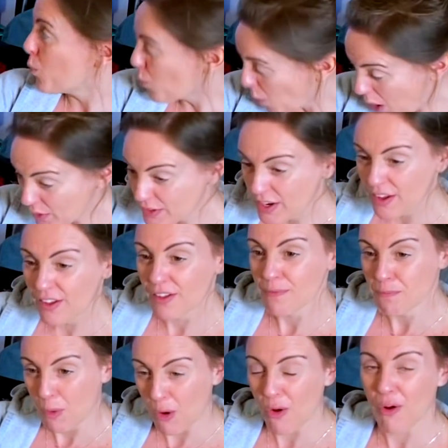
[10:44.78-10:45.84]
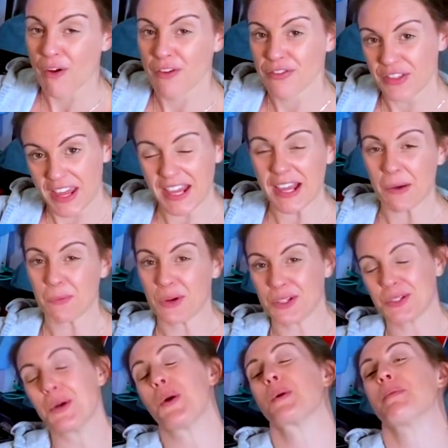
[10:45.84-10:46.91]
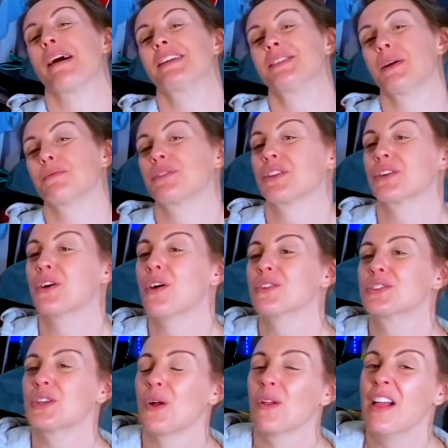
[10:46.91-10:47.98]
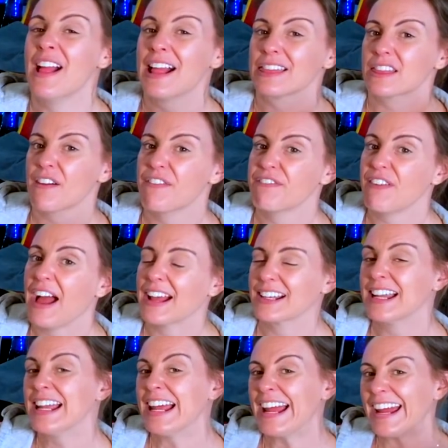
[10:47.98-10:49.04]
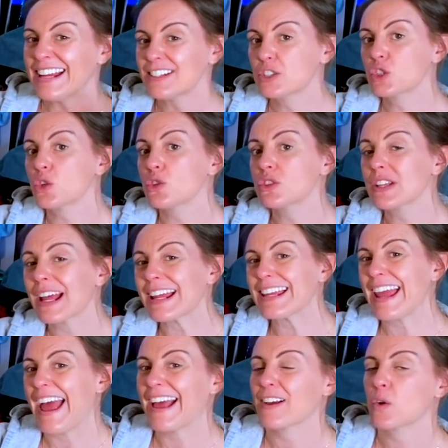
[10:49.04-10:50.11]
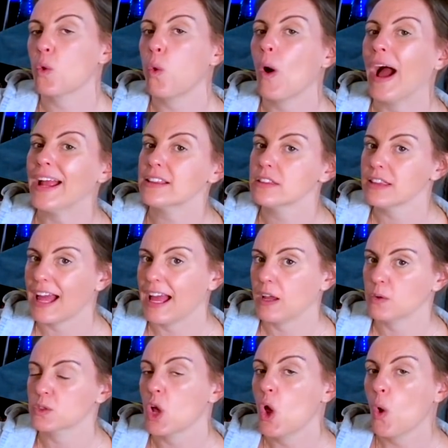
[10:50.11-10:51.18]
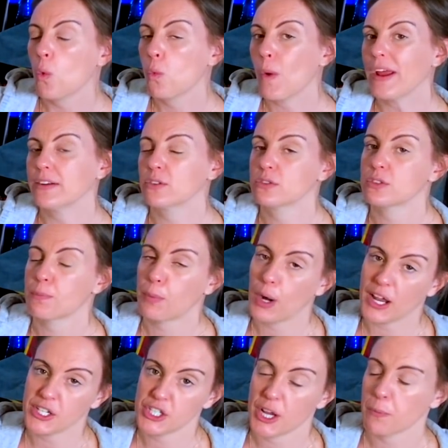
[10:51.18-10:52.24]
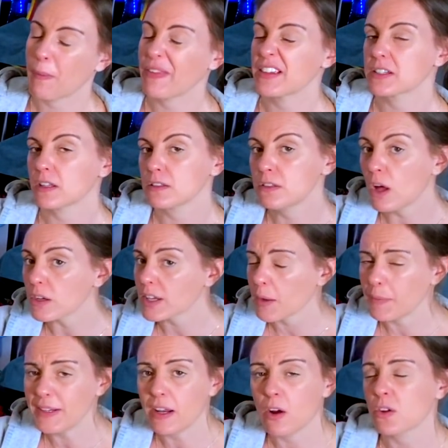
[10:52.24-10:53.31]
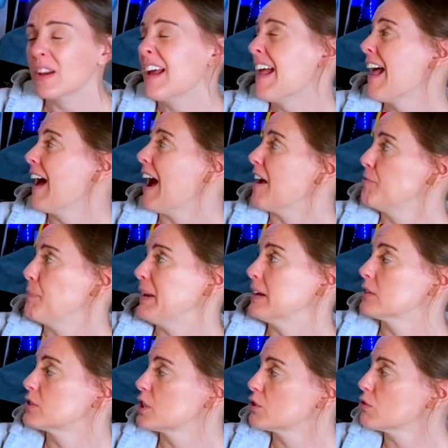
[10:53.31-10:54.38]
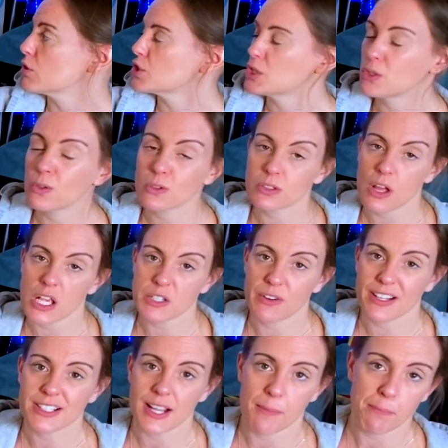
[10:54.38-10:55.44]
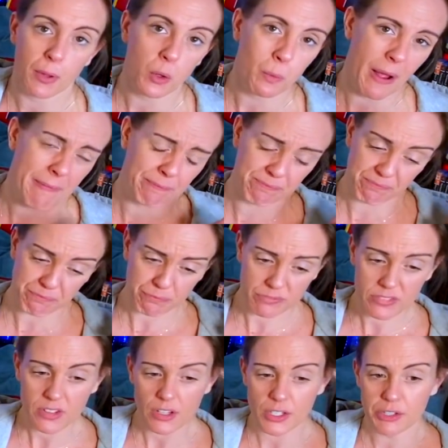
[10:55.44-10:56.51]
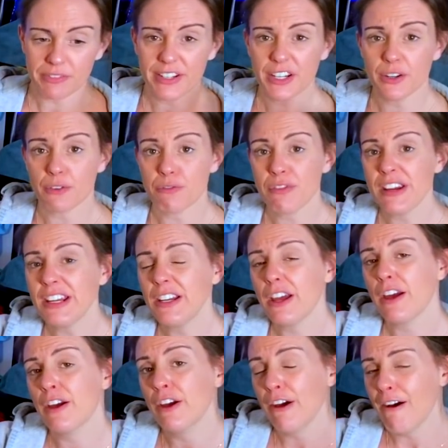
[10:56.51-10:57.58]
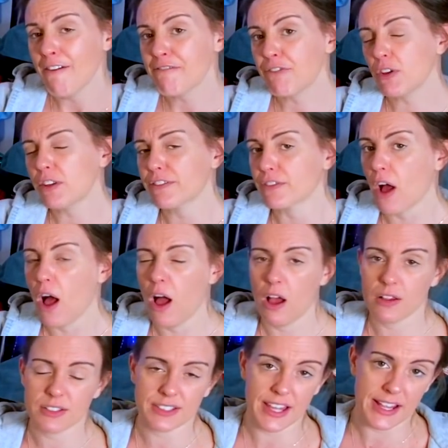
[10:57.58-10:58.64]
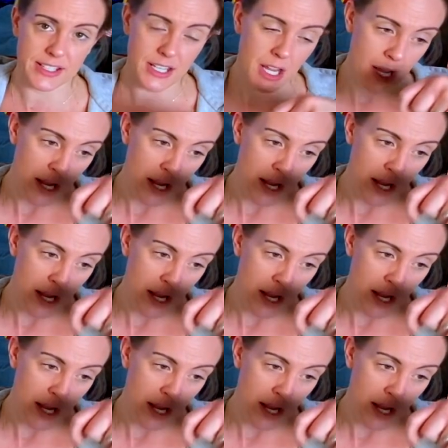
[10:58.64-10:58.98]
One more thing I want to talk about in terms of the console, the fan. It does get quite loud when under pressure, when there's a lot going on. I've been on Destruction All Stars, for example, when you're in an arena full of cars, there's